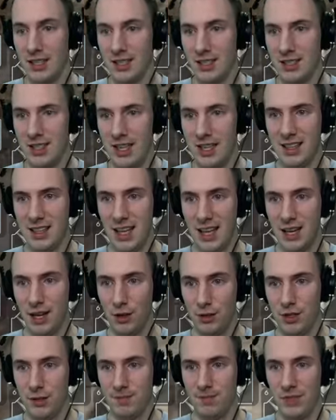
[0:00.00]
Take that
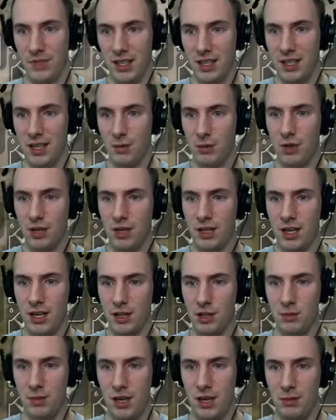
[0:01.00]
out. And we're going to
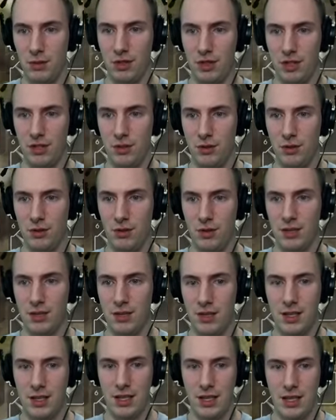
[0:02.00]
actually be able to
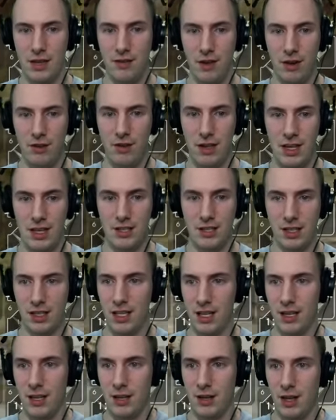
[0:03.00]
very
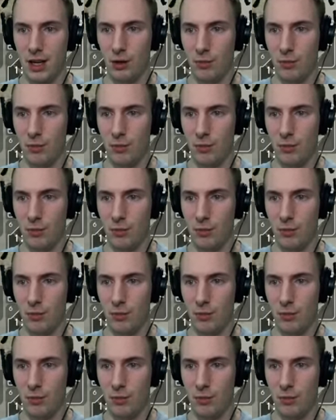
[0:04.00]
easily here